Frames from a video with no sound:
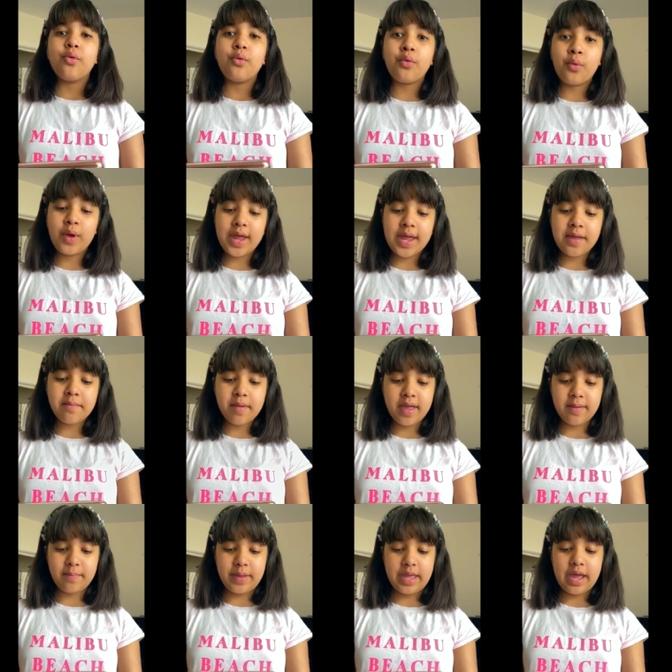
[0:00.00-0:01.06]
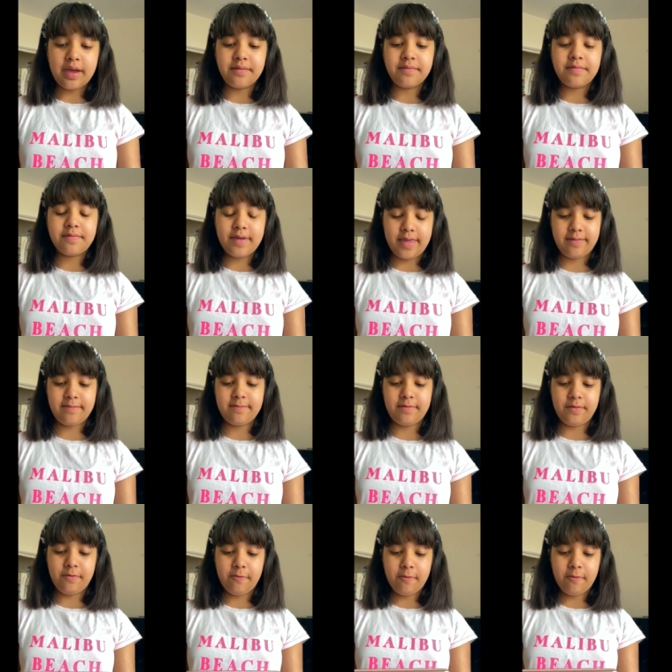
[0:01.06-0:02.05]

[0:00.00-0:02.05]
We may be unfaithful